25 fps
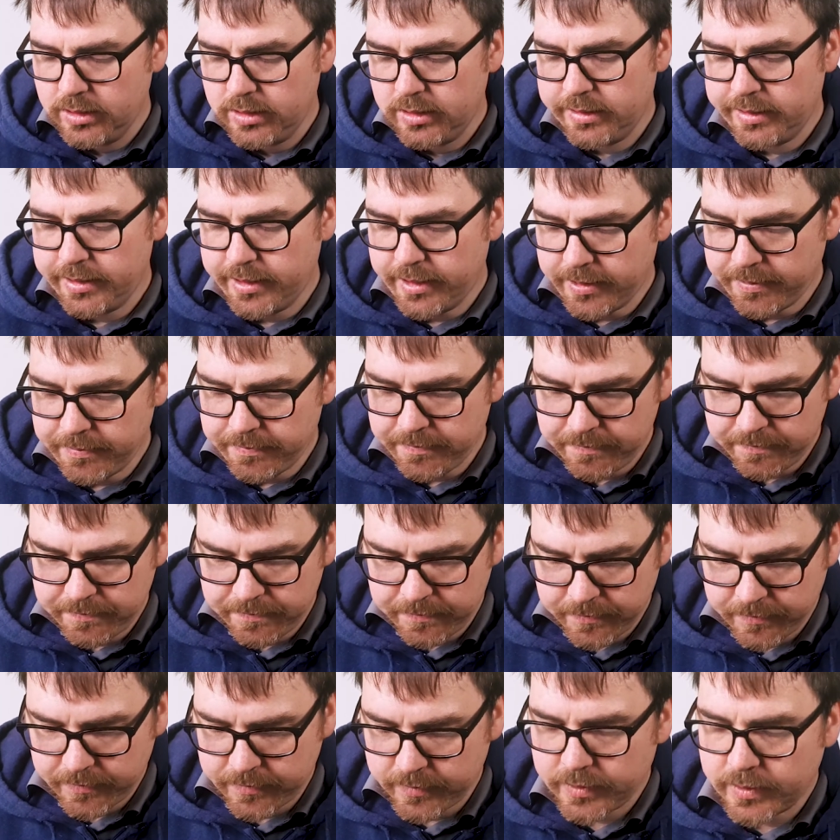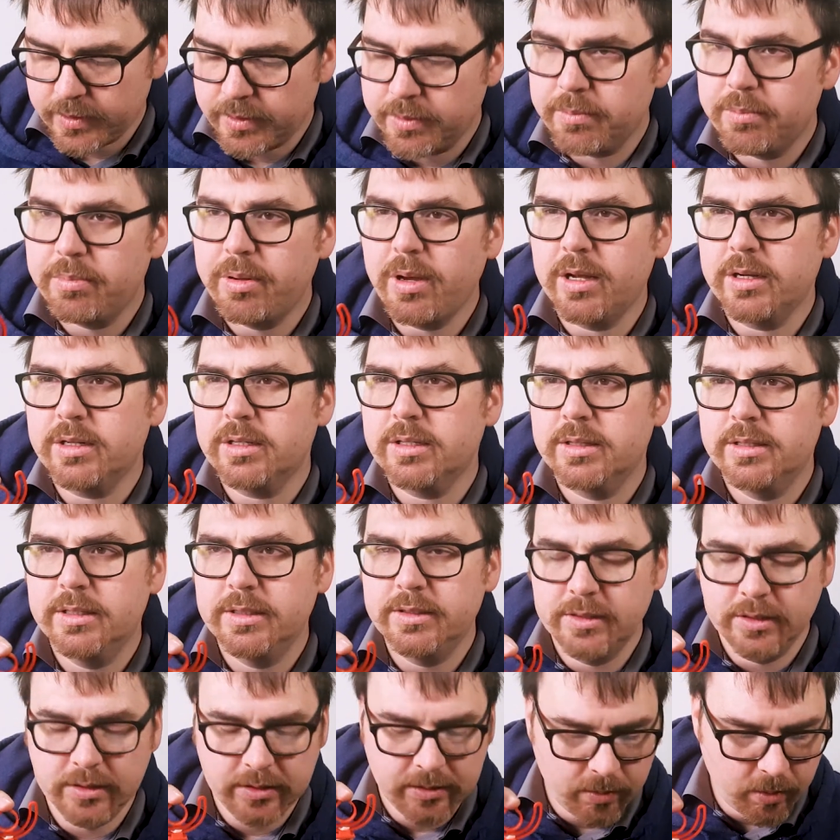But
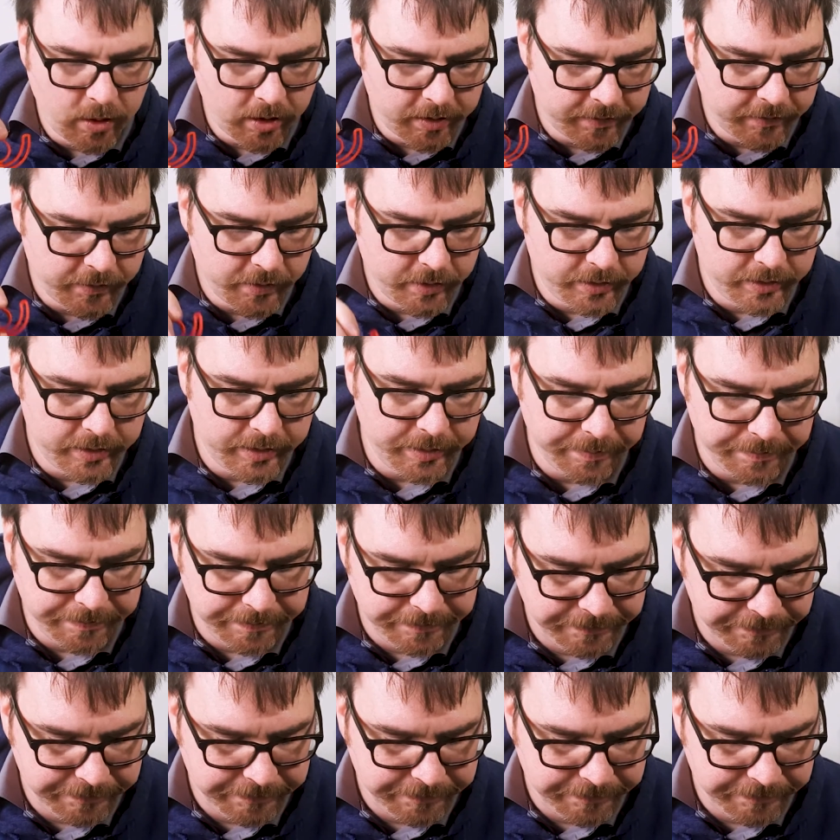this is the microphone clip.